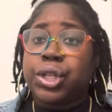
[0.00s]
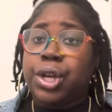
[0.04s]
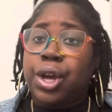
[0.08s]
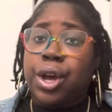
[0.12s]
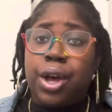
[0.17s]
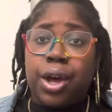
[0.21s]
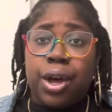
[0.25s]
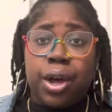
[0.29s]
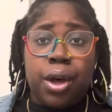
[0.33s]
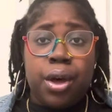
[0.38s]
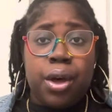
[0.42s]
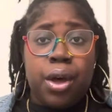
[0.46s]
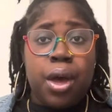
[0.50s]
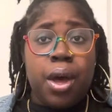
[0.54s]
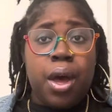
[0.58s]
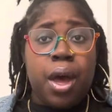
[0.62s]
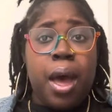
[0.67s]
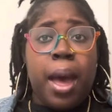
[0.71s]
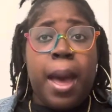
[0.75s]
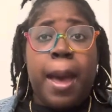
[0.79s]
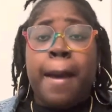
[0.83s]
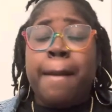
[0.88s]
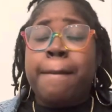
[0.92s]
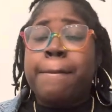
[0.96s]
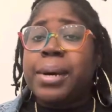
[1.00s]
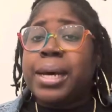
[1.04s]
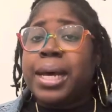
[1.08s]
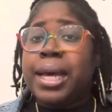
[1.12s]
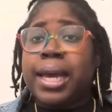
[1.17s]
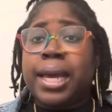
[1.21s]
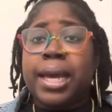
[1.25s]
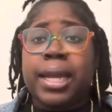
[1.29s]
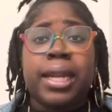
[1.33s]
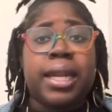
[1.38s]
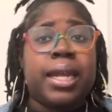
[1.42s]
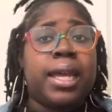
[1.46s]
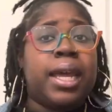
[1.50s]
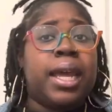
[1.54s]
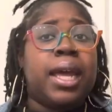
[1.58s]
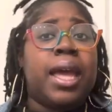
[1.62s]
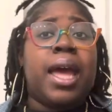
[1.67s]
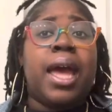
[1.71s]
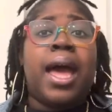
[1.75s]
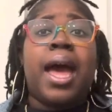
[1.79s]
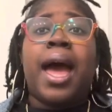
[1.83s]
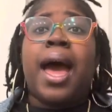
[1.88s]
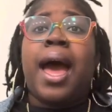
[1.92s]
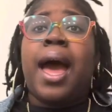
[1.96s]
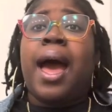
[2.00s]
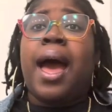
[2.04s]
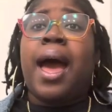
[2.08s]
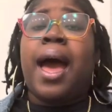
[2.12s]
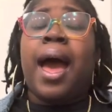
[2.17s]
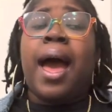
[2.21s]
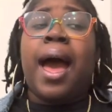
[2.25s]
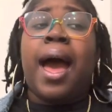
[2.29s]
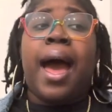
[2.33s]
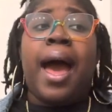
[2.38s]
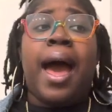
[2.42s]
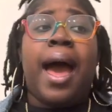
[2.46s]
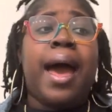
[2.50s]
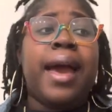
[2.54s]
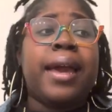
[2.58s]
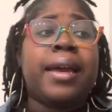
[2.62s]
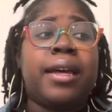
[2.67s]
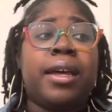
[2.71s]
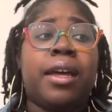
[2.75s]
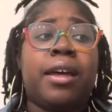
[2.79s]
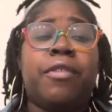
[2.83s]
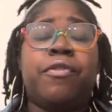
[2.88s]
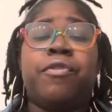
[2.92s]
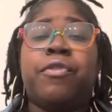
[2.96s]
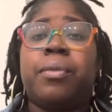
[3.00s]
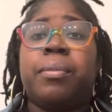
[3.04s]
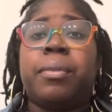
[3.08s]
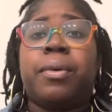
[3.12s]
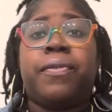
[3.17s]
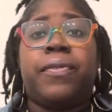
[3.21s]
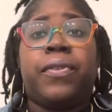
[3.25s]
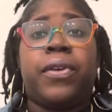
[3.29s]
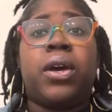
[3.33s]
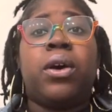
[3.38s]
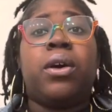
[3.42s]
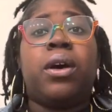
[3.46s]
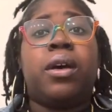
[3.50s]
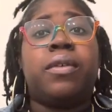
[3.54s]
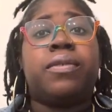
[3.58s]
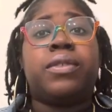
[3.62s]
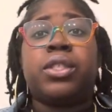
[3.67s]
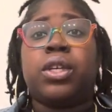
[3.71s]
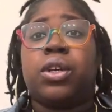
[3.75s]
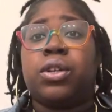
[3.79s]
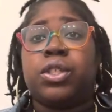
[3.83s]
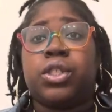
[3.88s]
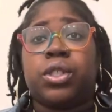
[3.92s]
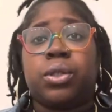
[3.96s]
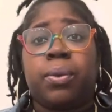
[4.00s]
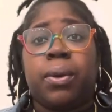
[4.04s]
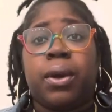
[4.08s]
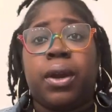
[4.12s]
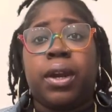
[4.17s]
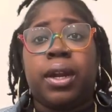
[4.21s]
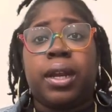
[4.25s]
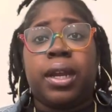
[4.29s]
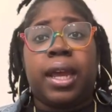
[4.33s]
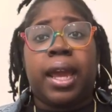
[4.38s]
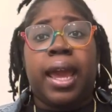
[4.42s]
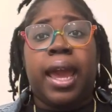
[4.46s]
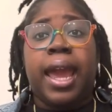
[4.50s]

y'all, but I come from a field of social work,